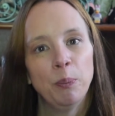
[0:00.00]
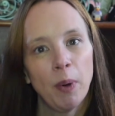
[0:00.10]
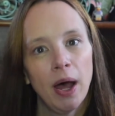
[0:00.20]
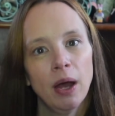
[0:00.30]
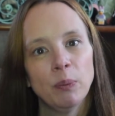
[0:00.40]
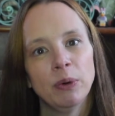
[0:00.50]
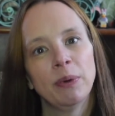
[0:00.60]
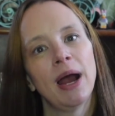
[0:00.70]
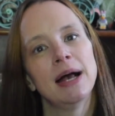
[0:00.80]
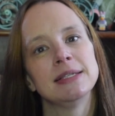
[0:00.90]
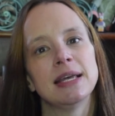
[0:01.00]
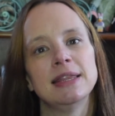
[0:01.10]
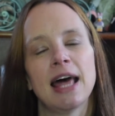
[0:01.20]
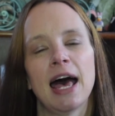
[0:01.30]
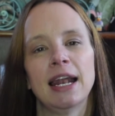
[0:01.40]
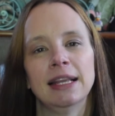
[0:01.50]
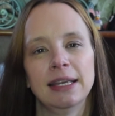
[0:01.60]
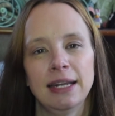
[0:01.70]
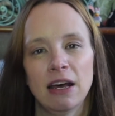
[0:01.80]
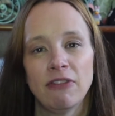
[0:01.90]
but rumor has it that
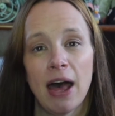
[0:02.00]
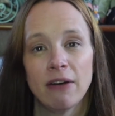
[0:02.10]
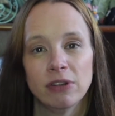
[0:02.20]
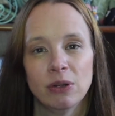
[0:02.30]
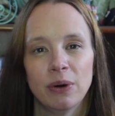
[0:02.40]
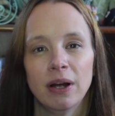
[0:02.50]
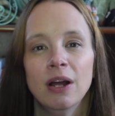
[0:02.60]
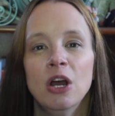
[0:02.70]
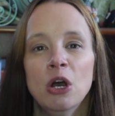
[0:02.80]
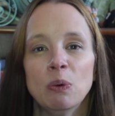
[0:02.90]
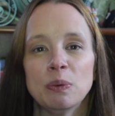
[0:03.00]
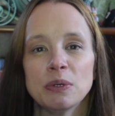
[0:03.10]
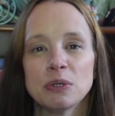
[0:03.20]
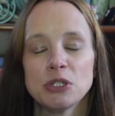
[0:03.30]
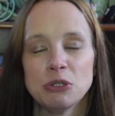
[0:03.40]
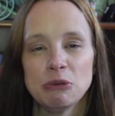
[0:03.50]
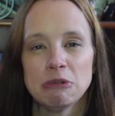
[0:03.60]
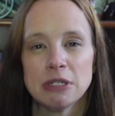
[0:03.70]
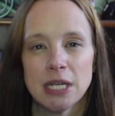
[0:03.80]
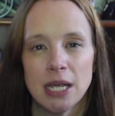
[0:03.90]
Elena of Avalor will
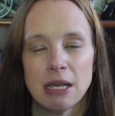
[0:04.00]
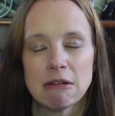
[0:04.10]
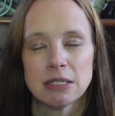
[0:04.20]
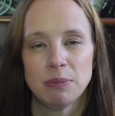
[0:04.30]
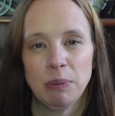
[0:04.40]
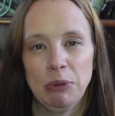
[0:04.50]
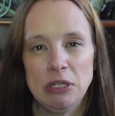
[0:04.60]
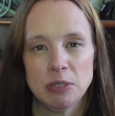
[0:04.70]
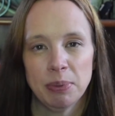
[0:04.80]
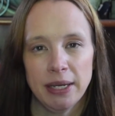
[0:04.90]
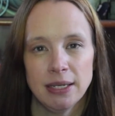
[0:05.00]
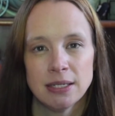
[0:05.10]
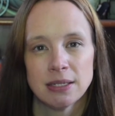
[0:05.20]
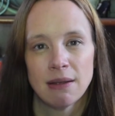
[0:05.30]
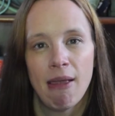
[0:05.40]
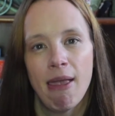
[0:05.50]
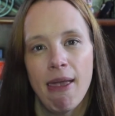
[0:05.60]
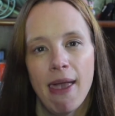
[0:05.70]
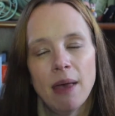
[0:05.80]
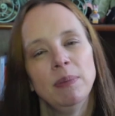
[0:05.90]
soon take Sleeping Beauty's place
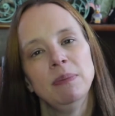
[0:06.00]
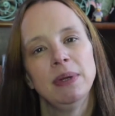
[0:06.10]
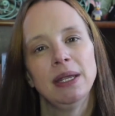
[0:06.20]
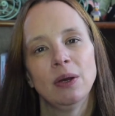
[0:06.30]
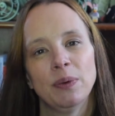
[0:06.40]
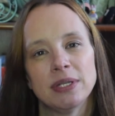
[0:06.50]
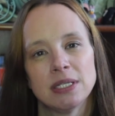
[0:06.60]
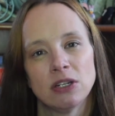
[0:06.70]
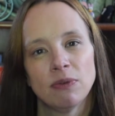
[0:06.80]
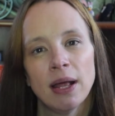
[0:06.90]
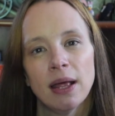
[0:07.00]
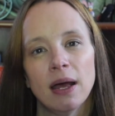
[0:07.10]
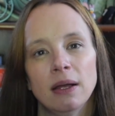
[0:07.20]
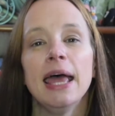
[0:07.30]
and be meeting with Cinderella.